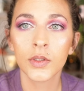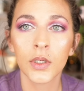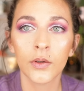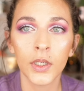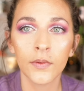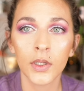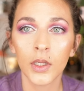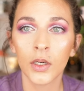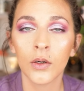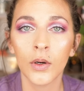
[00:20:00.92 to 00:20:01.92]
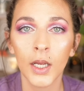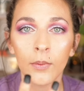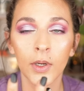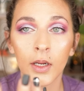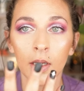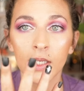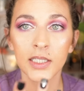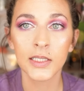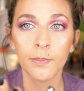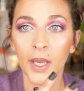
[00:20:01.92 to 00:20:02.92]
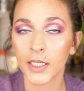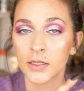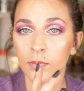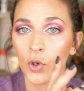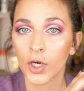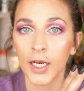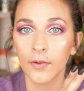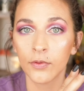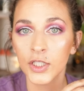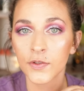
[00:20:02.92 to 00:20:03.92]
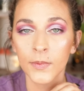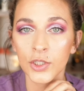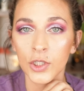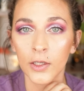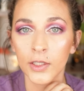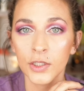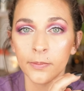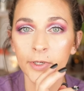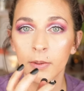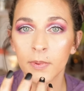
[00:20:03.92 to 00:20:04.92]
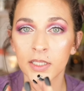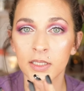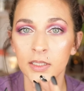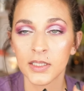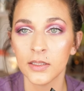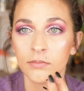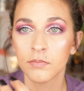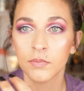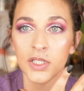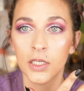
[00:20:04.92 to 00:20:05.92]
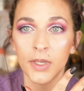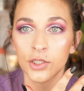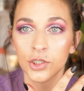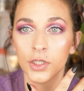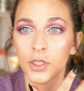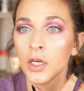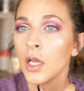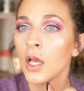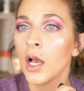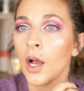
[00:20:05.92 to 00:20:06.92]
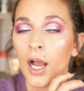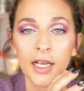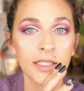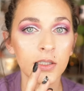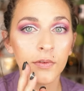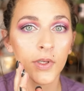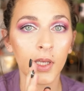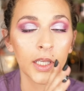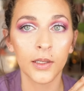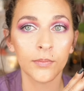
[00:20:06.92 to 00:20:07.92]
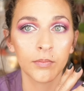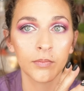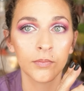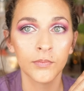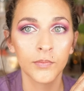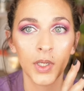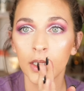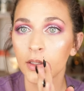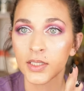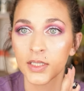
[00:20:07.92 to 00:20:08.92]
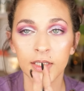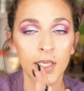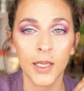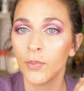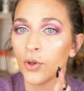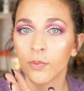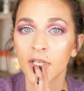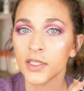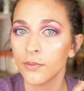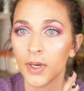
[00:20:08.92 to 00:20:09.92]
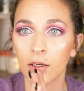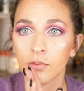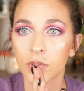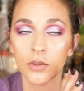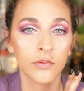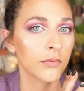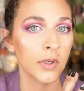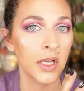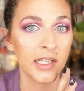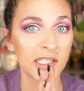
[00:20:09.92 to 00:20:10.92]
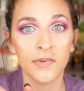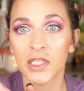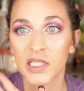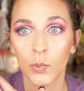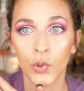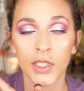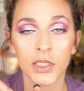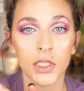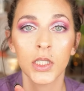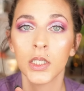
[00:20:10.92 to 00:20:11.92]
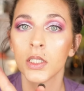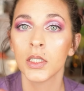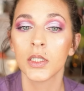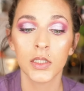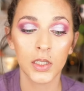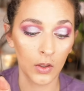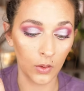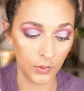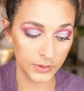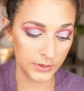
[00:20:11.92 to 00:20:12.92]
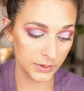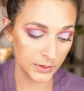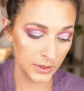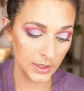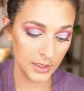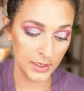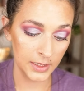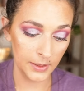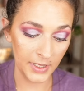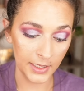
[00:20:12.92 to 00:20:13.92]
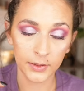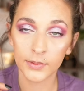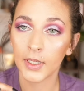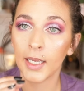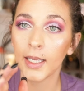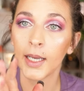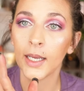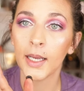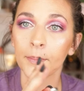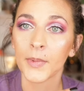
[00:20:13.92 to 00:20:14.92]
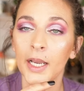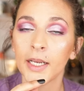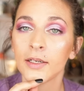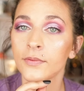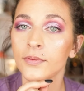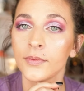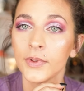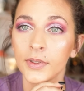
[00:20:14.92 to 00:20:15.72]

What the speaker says: So even though I would expect more coverage from the Charlotte Tilbury because it doesn't seem as sheer, I still feel like it looks the same both ways around as of this point. So, I mean, I'm kind of,